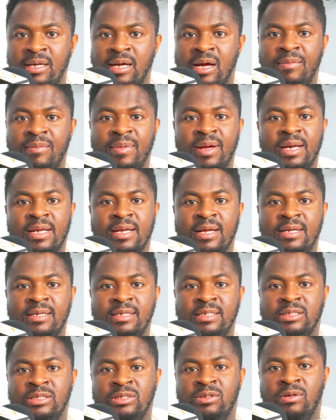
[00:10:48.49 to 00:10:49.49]
America
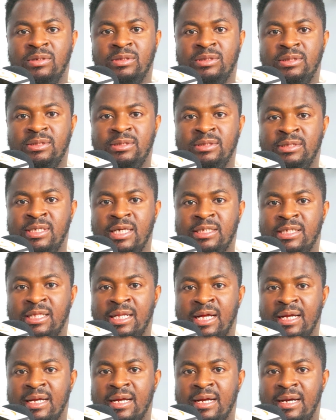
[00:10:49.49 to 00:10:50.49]
is not just
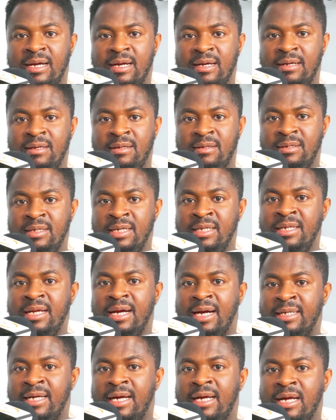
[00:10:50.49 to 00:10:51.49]
like any
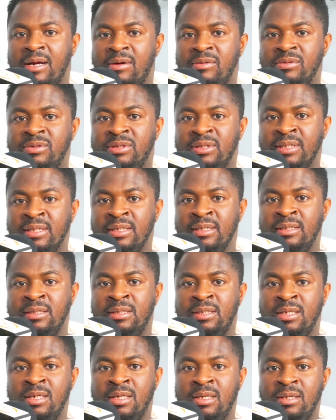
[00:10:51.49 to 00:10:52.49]
other country
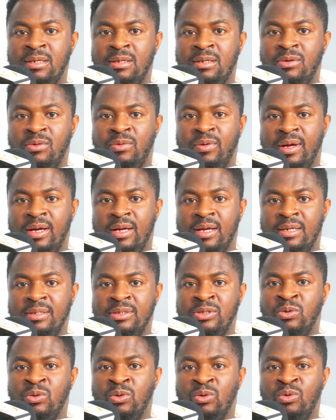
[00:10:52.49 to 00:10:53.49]
where
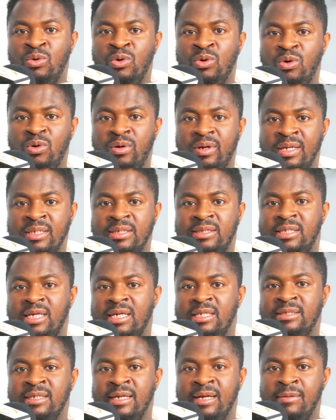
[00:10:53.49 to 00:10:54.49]
you will go and
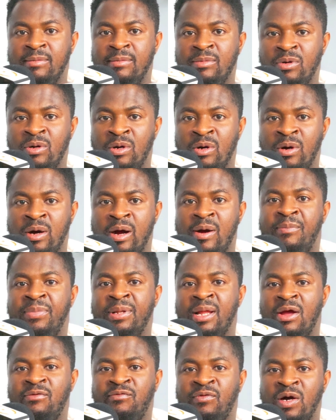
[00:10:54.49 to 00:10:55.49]
tell them or
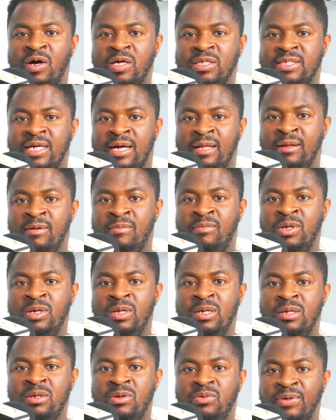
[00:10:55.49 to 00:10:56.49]
apply for asylum
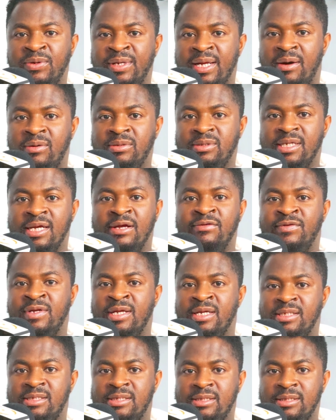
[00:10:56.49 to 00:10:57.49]
without
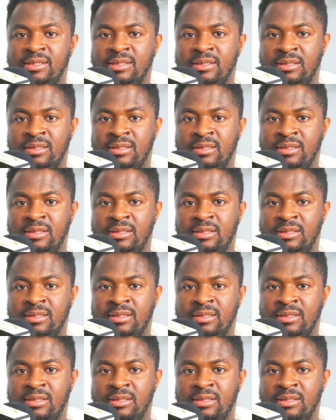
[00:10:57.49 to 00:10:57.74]
evidence.